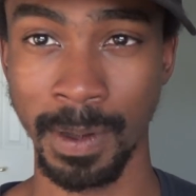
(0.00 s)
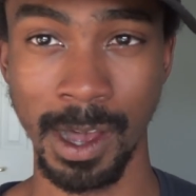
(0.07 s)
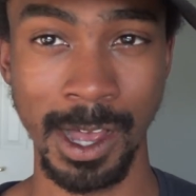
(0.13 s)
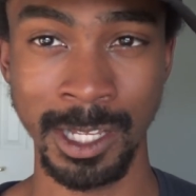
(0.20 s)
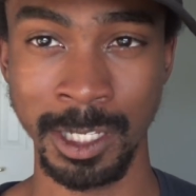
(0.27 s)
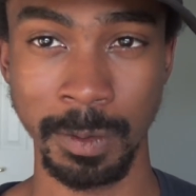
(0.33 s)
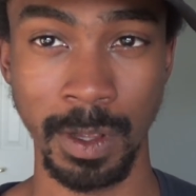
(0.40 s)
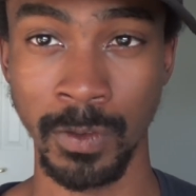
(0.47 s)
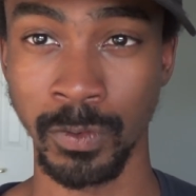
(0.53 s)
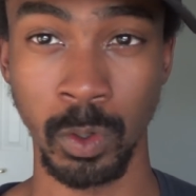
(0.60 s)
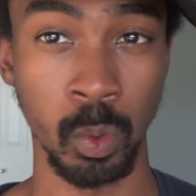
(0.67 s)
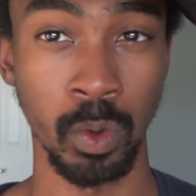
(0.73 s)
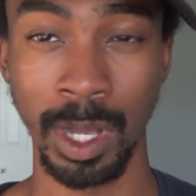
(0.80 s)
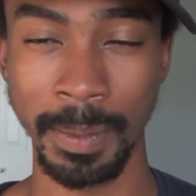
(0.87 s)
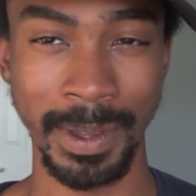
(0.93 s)
possible
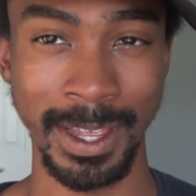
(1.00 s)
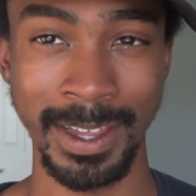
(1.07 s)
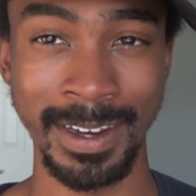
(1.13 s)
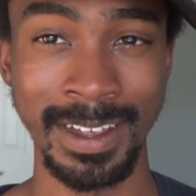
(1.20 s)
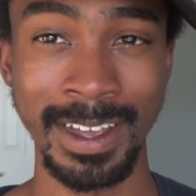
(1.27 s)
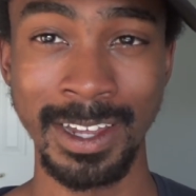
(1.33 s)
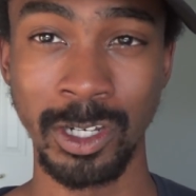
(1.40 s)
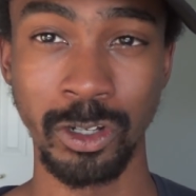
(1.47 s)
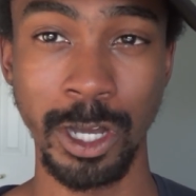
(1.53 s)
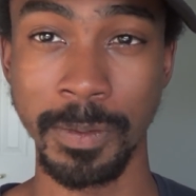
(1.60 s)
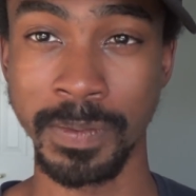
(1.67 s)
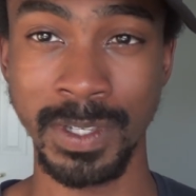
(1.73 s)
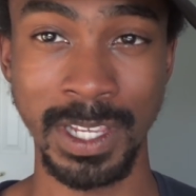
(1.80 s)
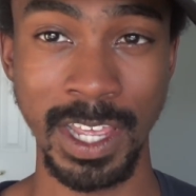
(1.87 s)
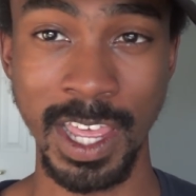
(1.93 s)
for women to
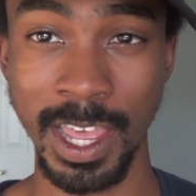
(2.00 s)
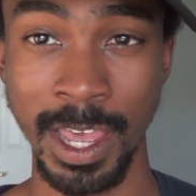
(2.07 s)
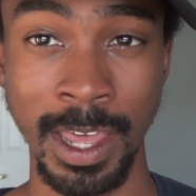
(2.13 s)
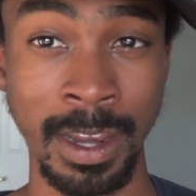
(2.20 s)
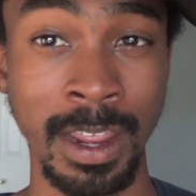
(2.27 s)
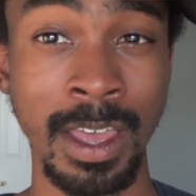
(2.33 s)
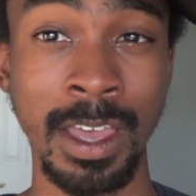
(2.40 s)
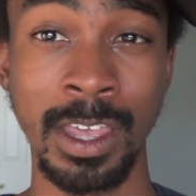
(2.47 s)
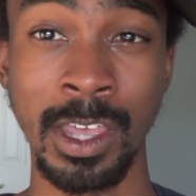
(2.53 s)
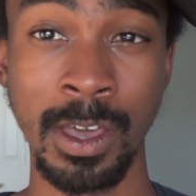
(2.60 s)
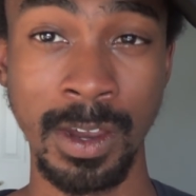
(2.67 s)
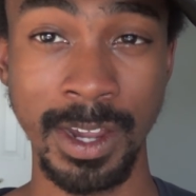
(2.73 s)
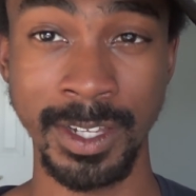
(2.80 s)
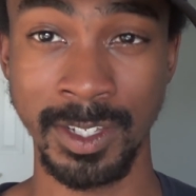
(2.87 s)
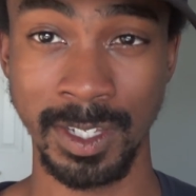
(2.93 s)
obtain
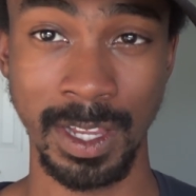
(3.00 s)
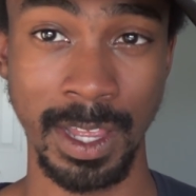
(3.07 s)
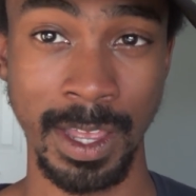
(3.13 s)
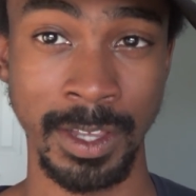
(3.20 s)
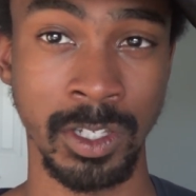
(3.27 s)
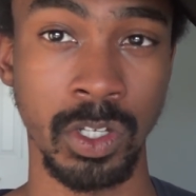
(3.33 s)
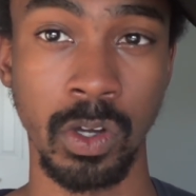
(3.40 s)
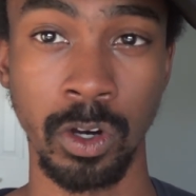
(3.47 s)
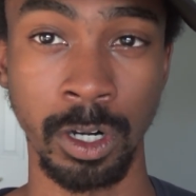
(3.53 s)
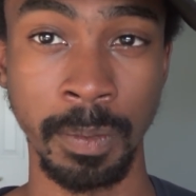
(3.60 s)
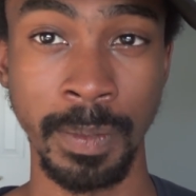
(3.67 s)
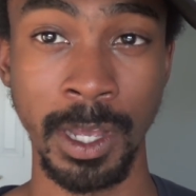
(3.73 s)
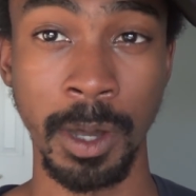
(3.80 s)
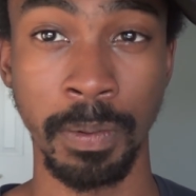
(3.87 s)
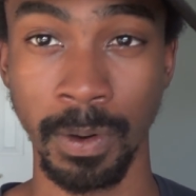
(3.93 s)
unisex or
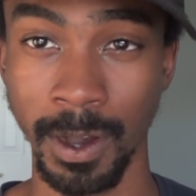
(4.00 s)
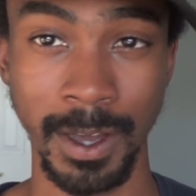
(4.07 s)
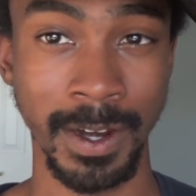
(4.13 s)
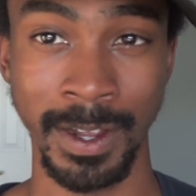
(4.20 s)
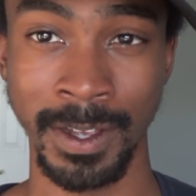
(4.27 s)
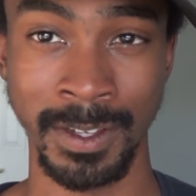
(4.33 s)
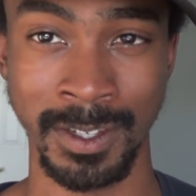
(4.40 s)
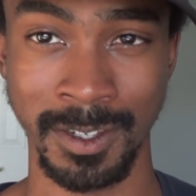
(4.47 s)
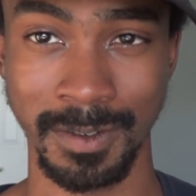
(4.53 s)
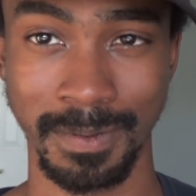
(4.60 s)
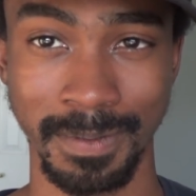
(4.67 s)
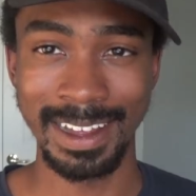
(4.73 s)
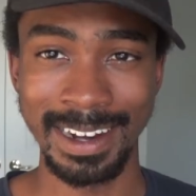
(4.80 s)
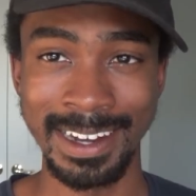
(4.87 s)
male products.